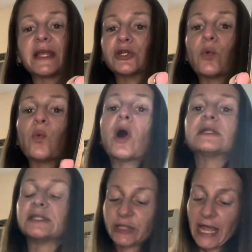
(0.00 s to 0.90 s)
They don't
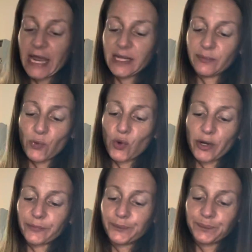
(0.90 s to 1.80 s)
want to gain
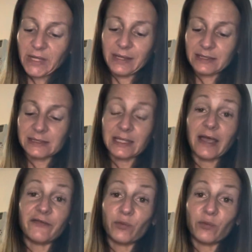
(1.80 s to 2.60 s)
more in this life,